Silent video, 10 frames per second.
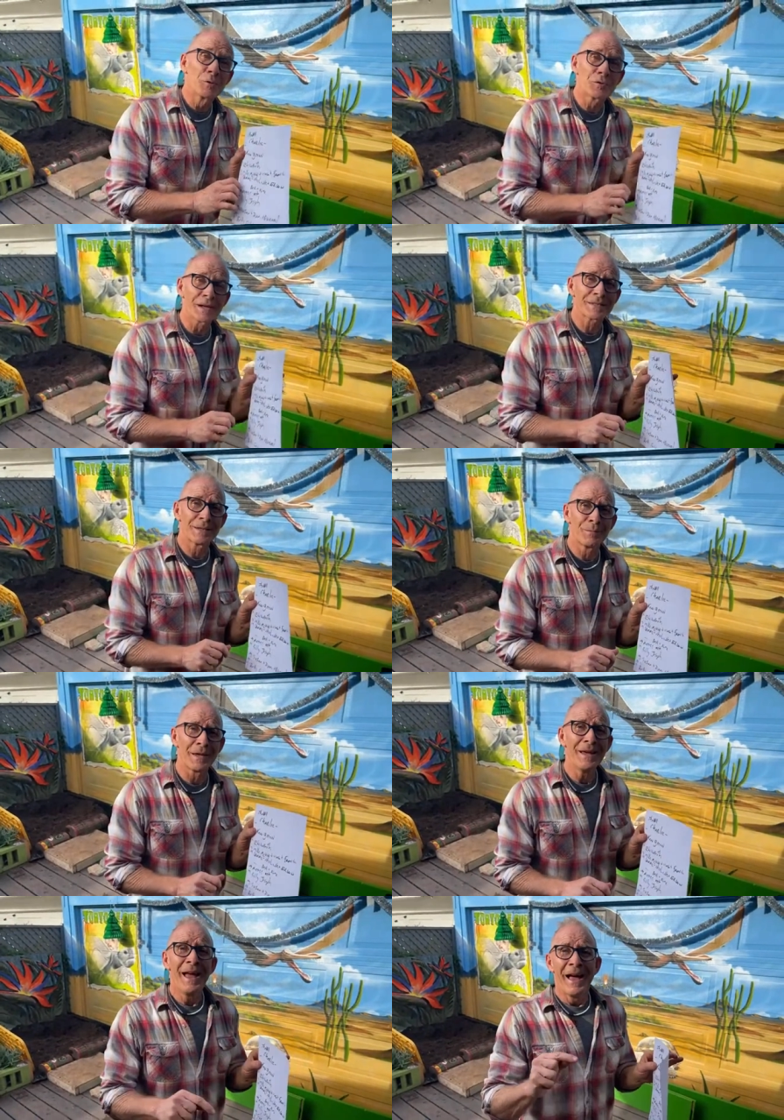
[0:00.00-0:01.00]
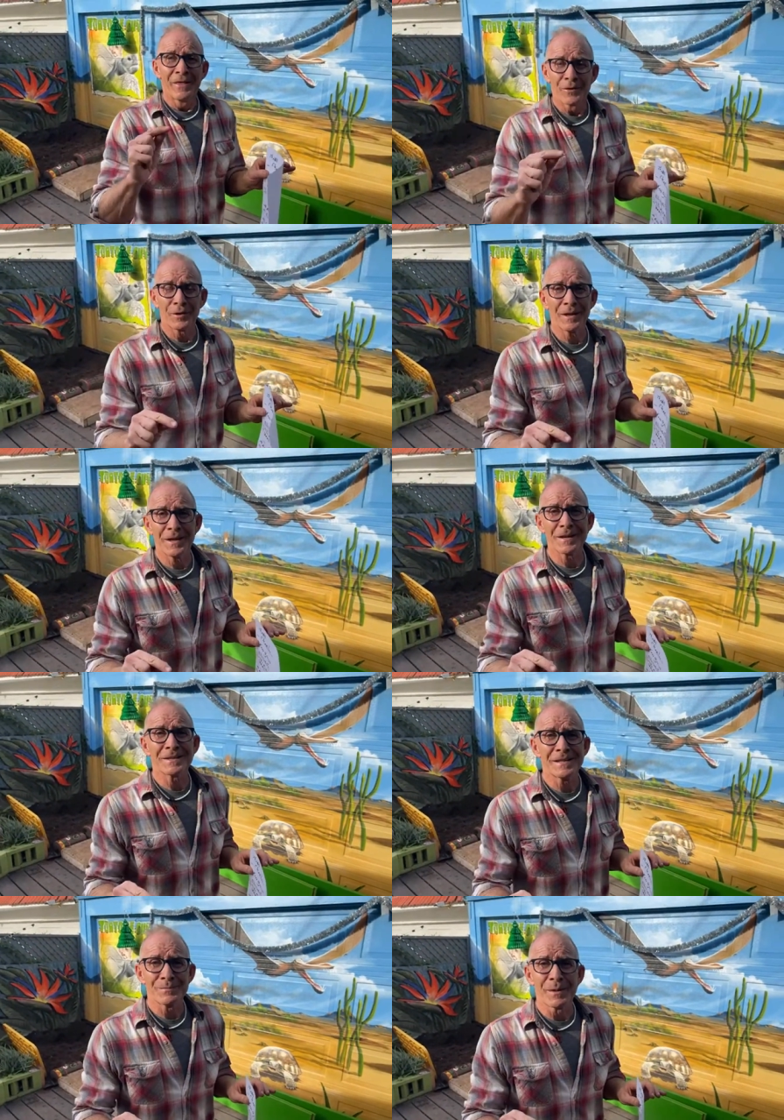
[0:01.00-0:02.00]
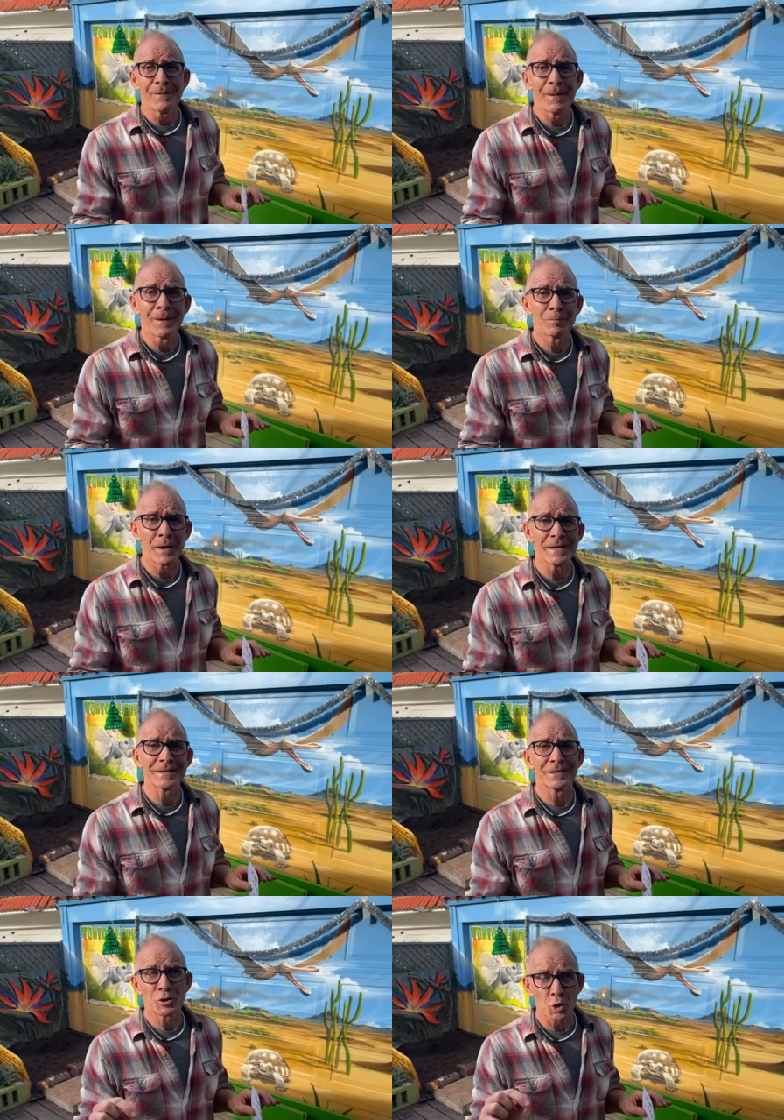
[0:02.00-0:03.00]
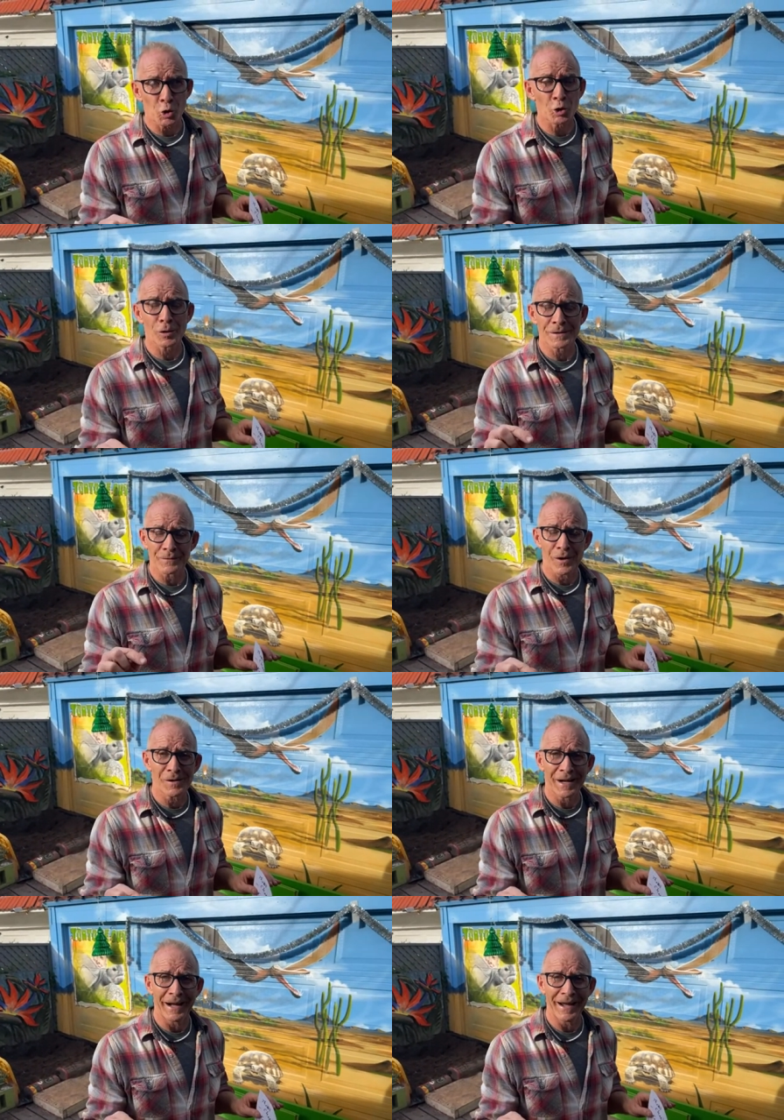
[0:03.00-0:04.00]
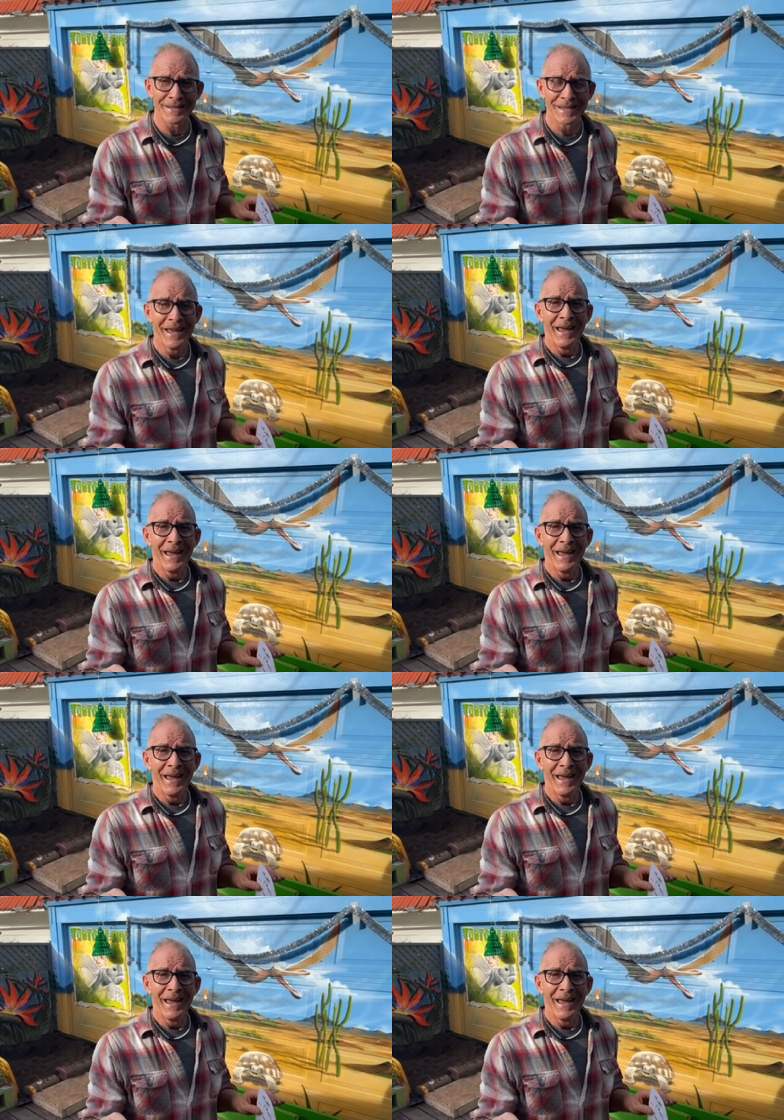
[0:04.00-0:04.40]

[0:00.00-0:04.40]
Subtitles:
who trusted me 30 years he's been raising turtles of all kinds.